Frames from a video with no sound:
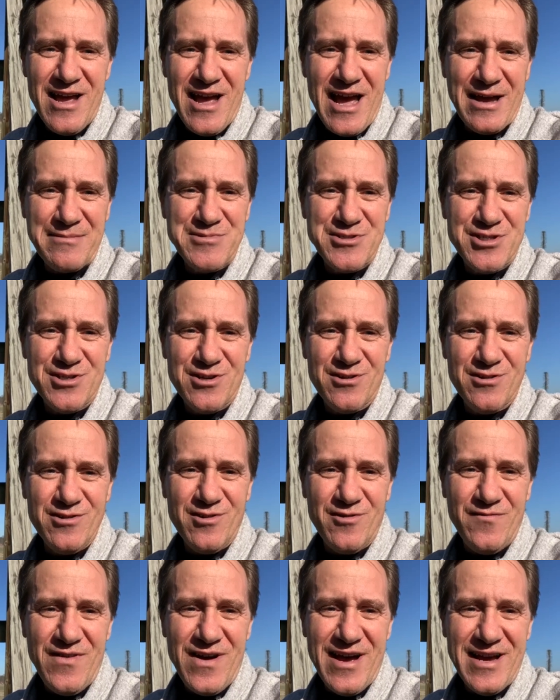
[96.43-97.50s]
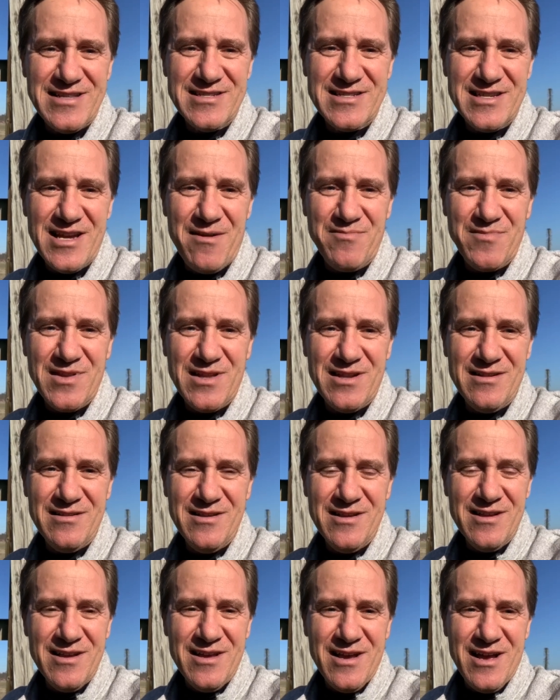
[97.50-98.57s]
I'm sure you'll find something
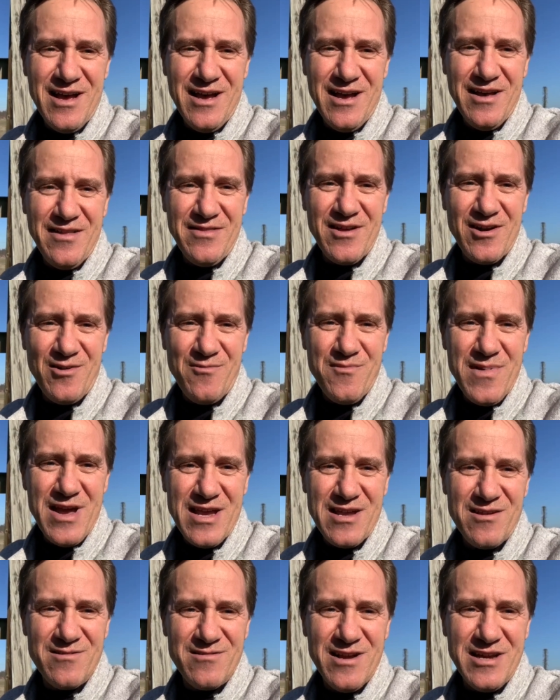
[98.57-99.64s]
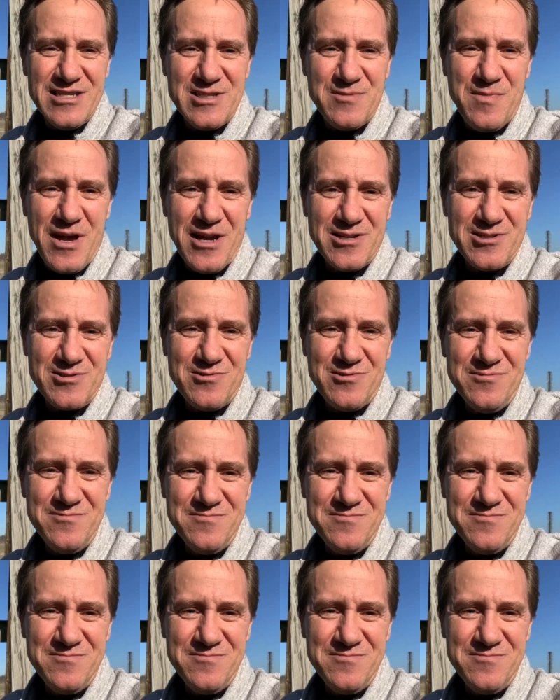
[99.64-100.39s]
that'll make your day special.